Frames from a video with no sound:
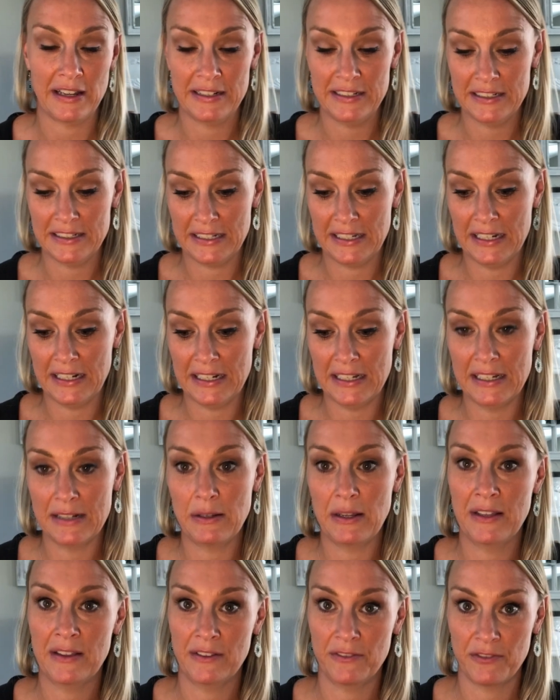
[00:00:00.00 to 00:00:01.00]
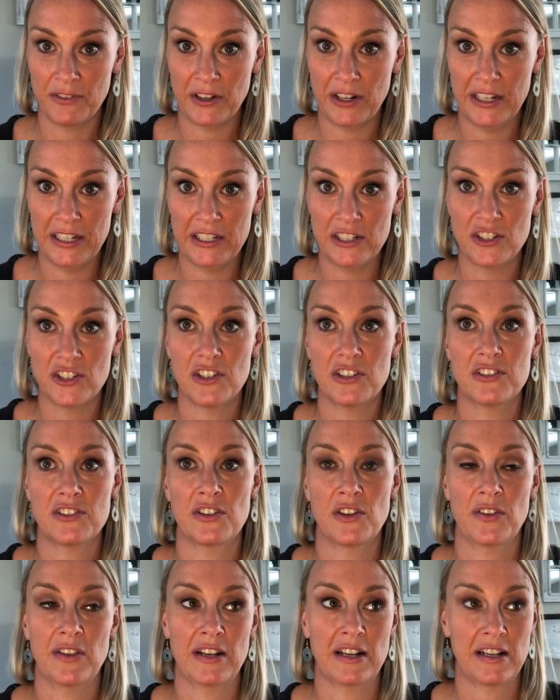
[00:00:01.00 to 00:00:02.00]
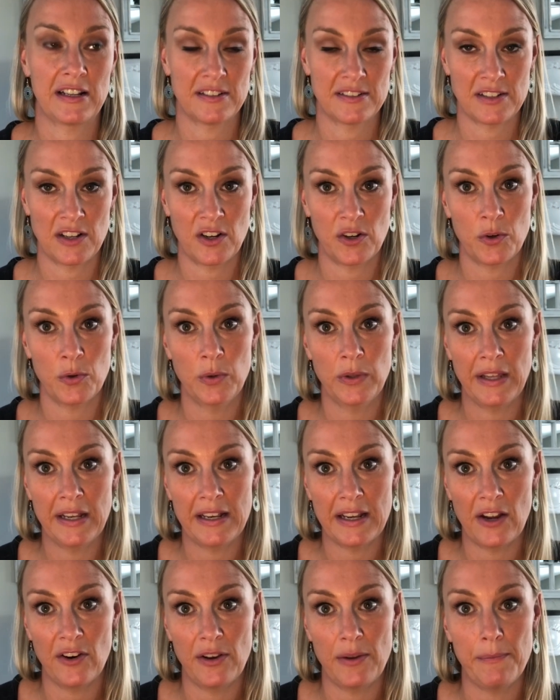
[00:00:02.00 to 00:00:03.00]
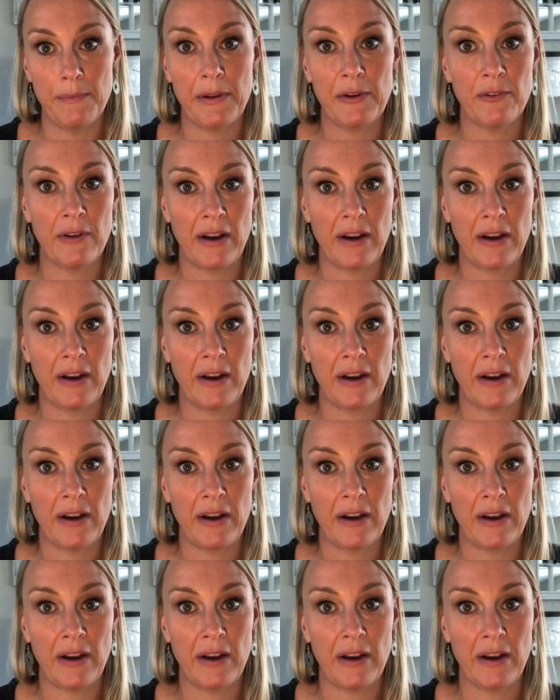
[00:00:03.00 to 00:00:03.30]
I need to get it in the fridge so that it can start cooling down and be